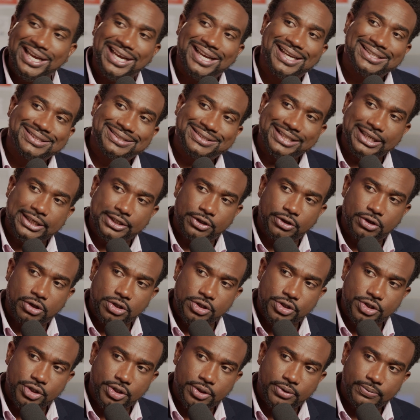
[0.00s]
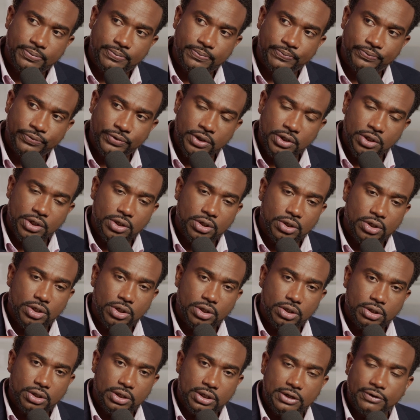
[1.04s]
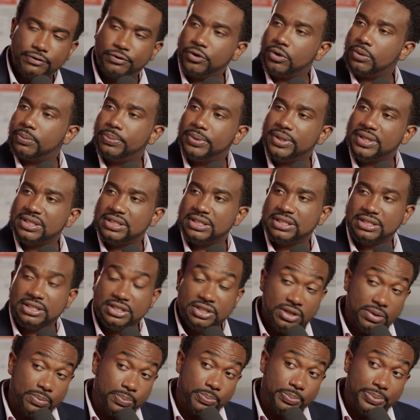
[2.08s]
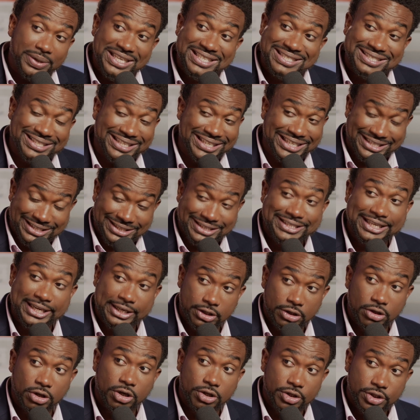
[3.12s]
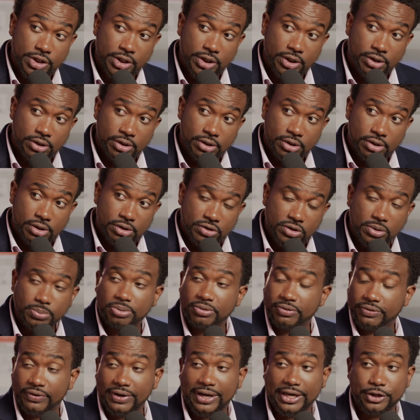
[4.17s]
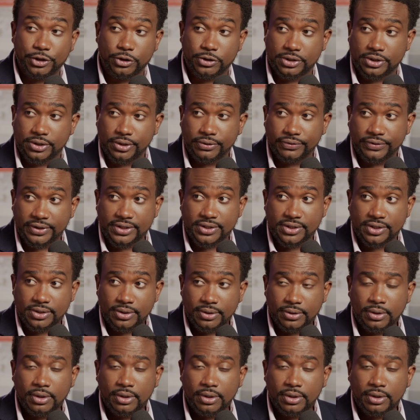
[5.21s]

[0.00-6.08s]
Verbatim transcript: add technology. Mm-hmm. If your business is not based in technology to provide your service,